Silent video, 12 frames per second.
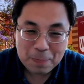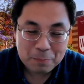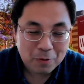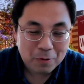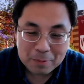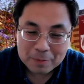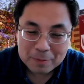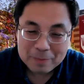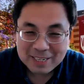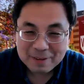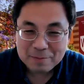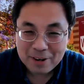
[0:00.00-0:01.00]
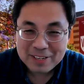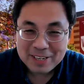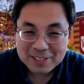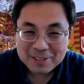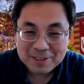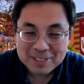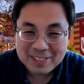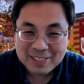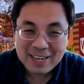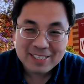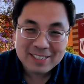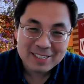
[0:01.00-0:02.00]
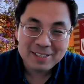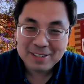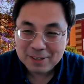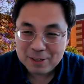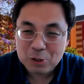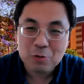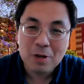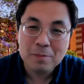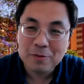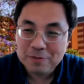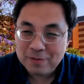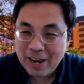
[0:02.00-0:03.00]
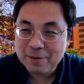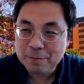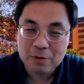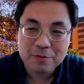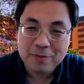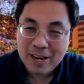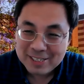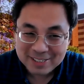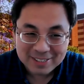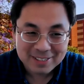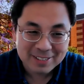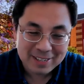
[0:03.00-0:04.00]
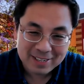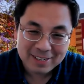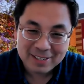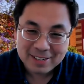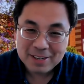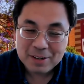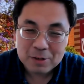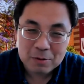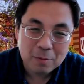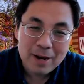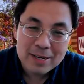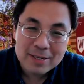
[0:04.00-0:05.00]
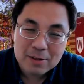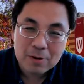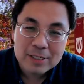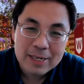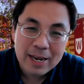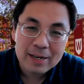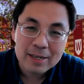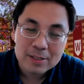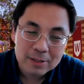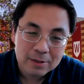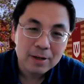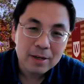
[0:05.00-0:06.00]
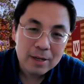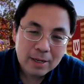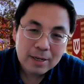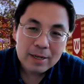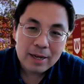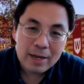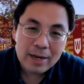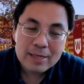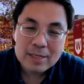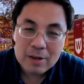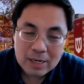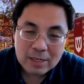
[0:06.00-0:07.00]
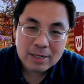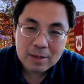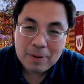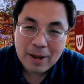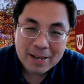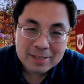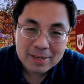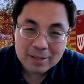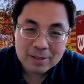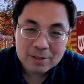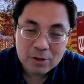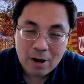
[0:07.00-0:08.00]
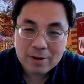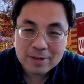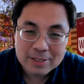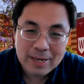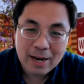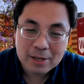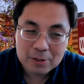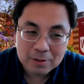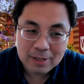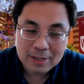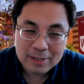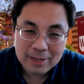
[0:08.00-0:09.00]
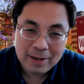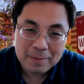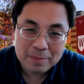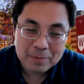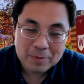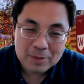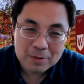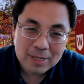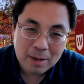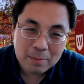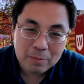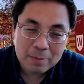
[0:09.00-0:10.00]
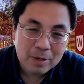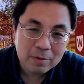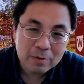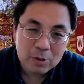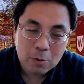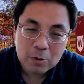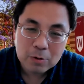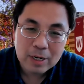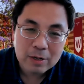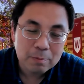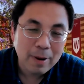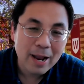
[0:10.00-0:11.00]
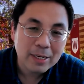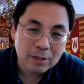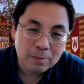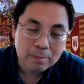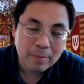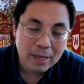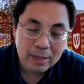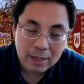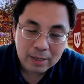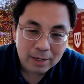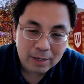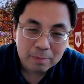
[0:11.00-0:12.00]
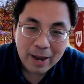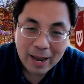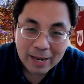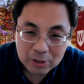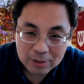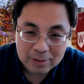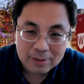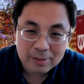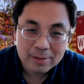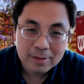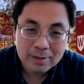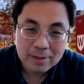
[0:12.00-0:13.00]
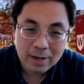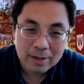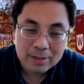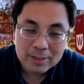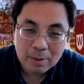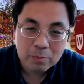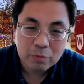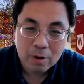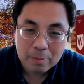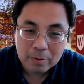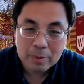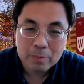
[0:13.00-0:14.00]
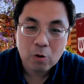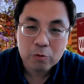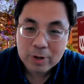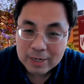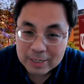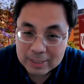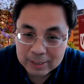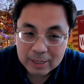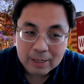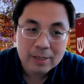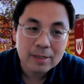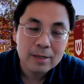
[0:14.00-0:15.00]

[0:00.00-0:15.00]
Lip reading: probably some very interesting, that is the dream of professions in the romance storytelling. So it depends on the genres actually. So some may be totally imagined, some probably more realistic.